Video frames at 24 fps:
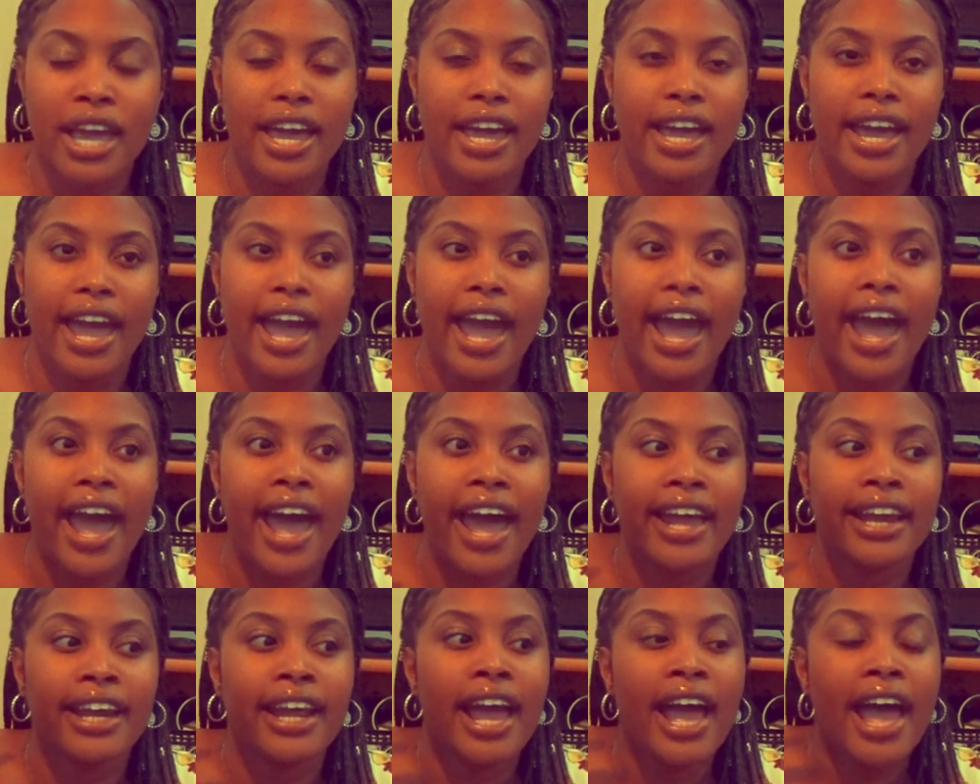
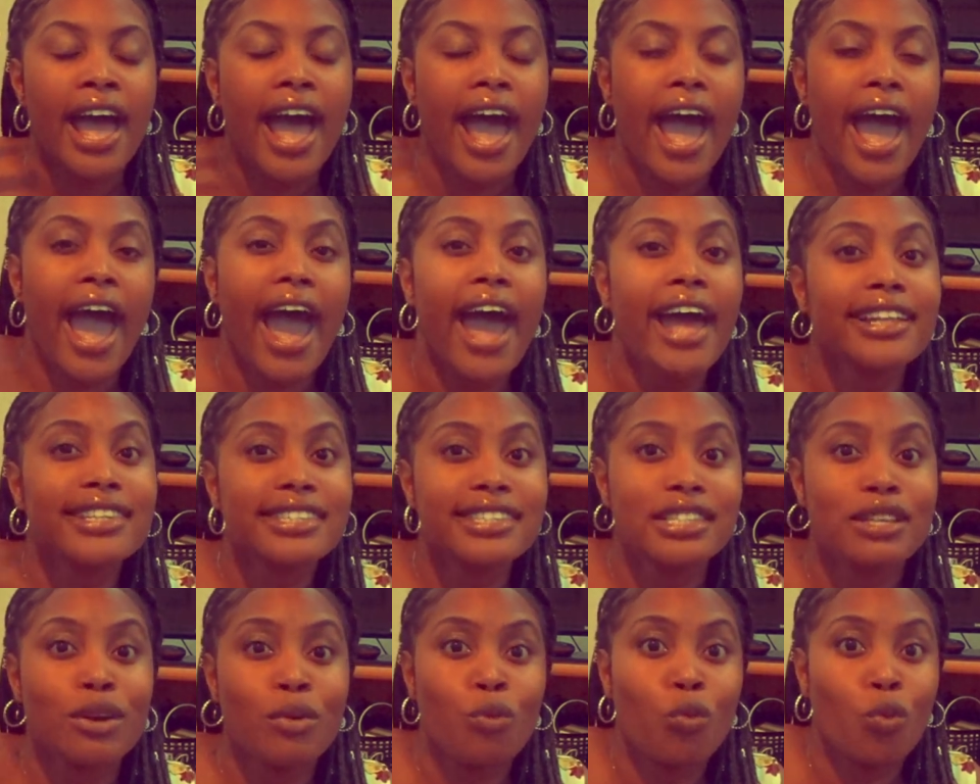I had
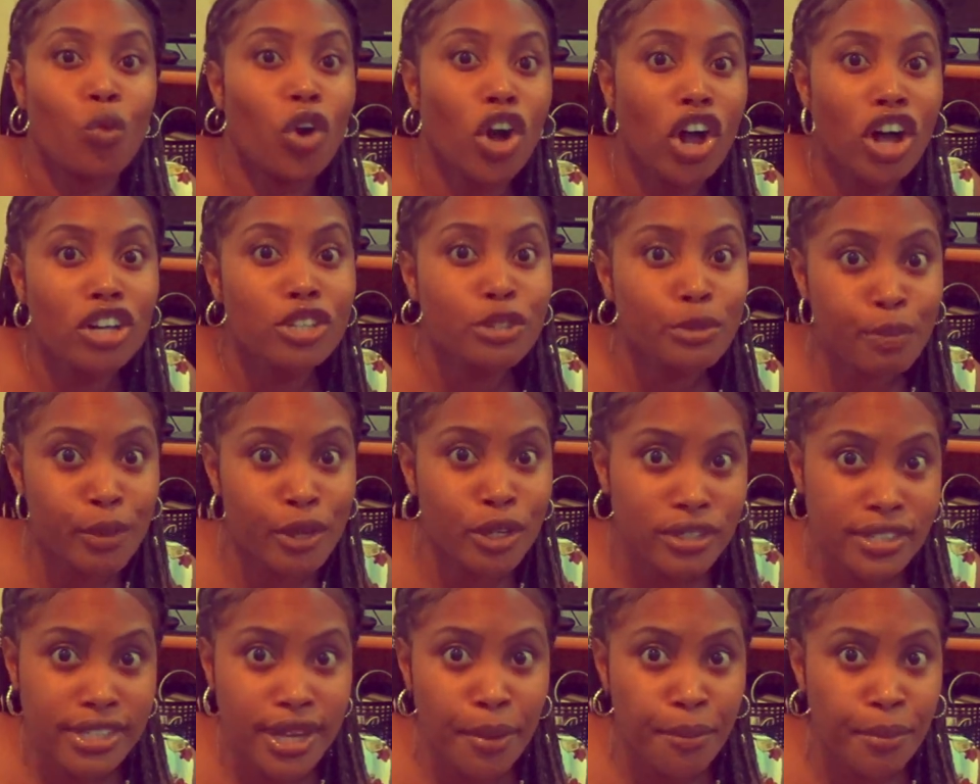some walls
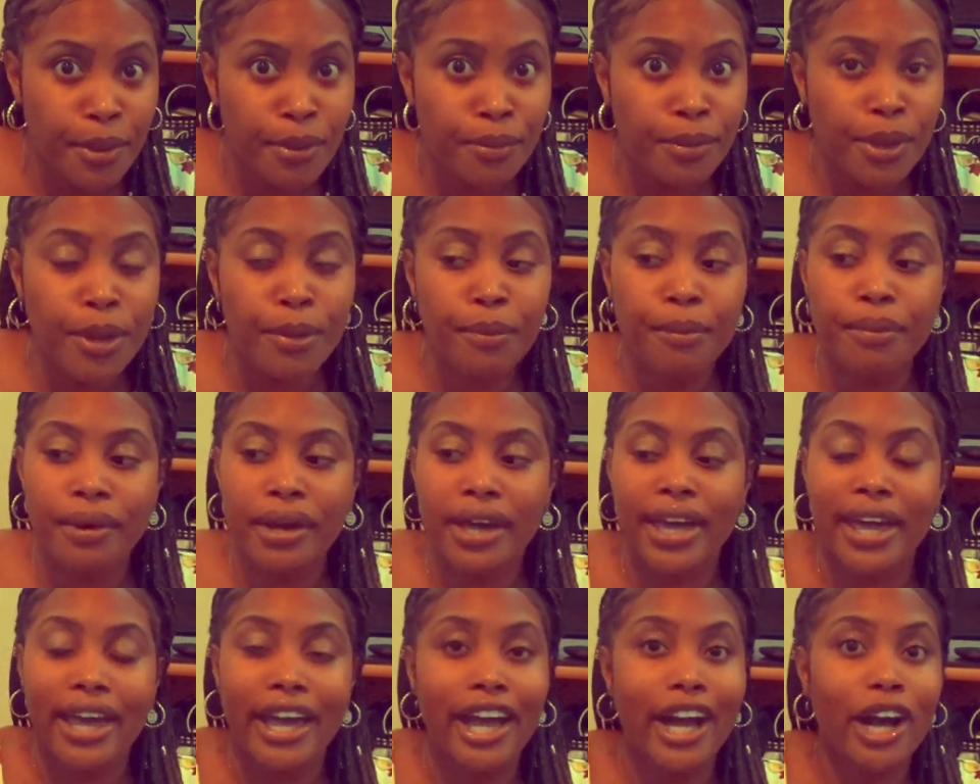built up in me, but
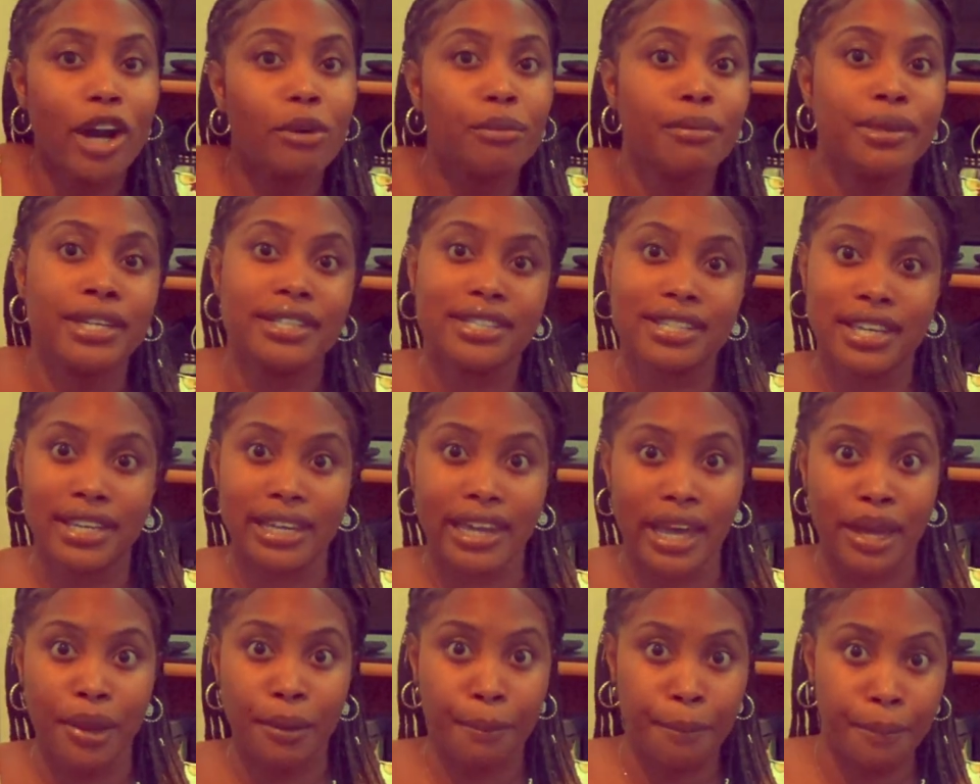it helped me to
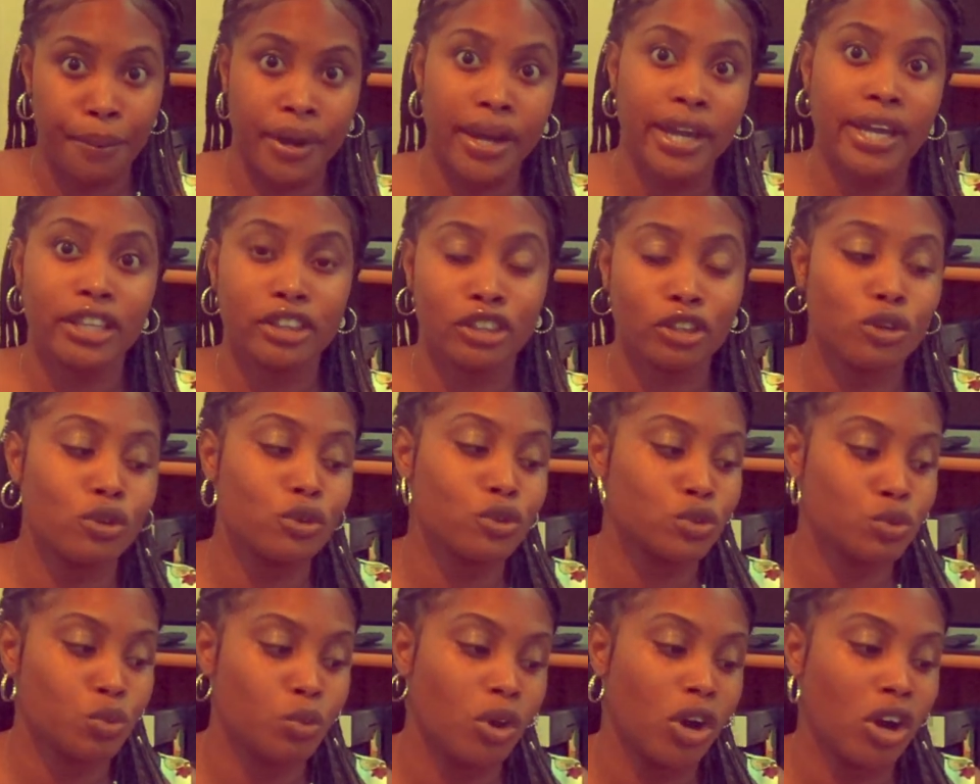like bring
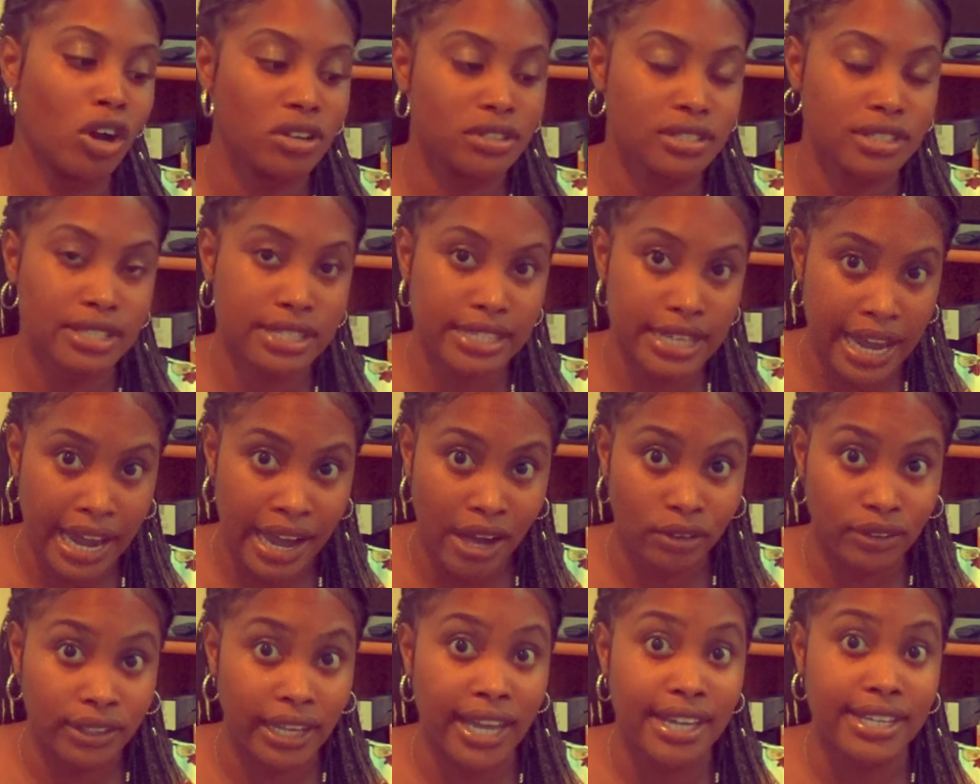those walls
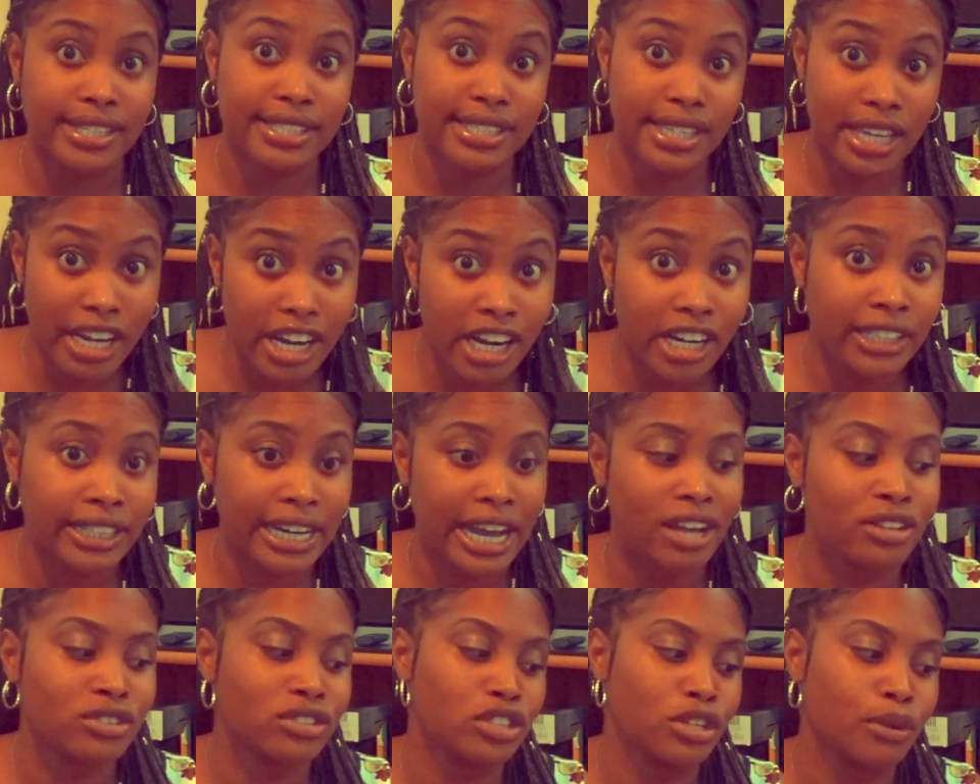down, like tear
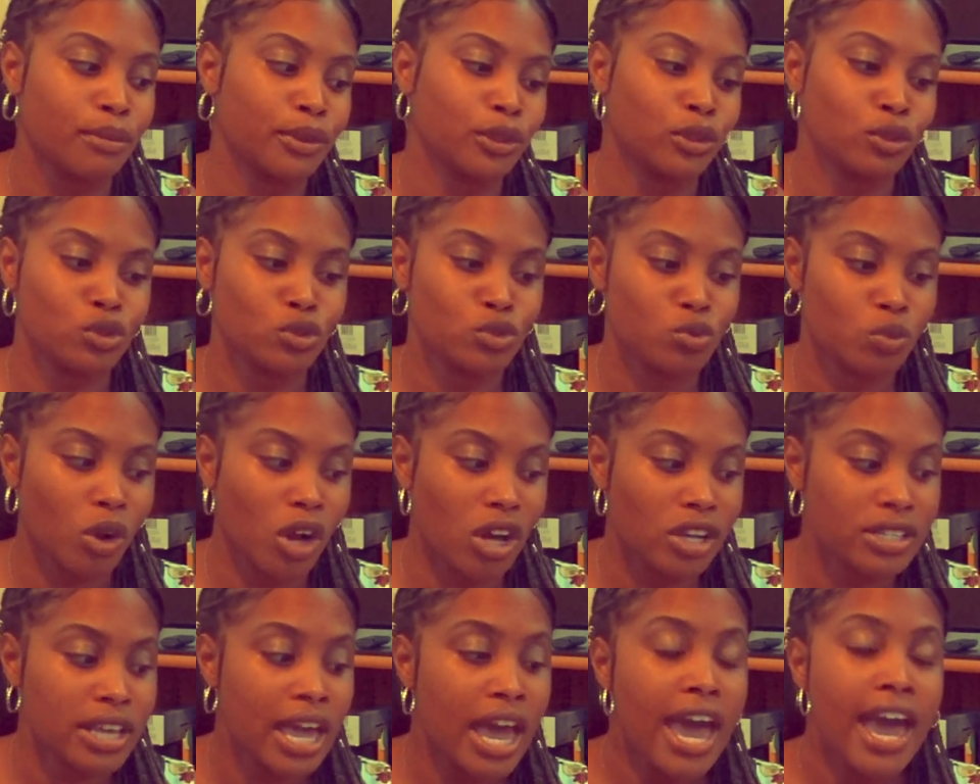down some of those
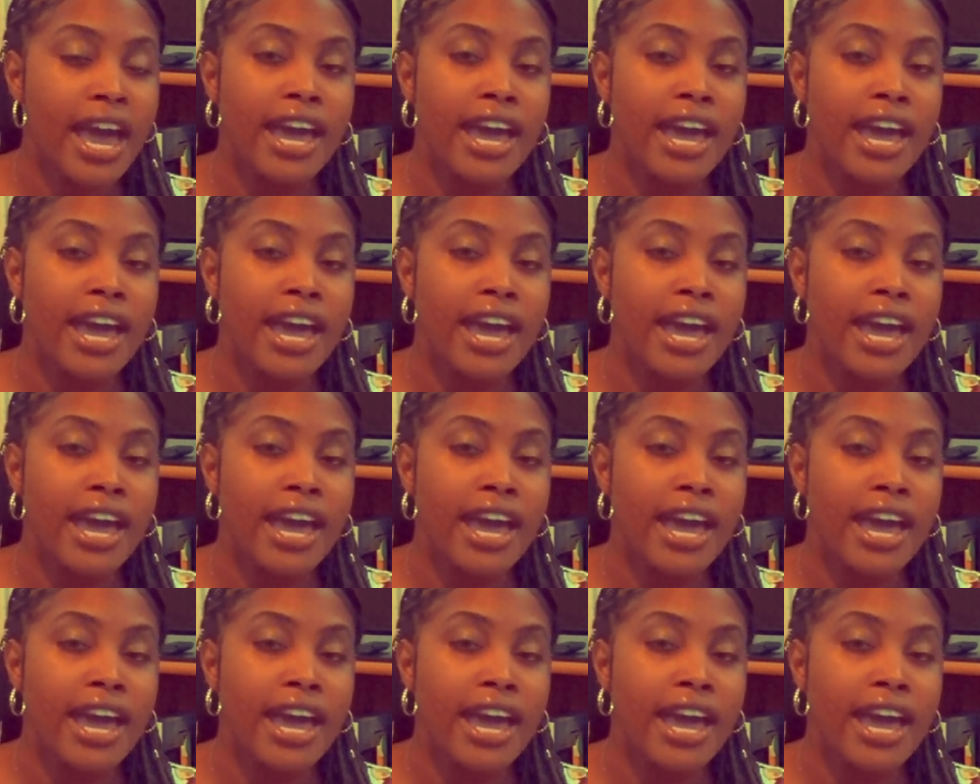walls.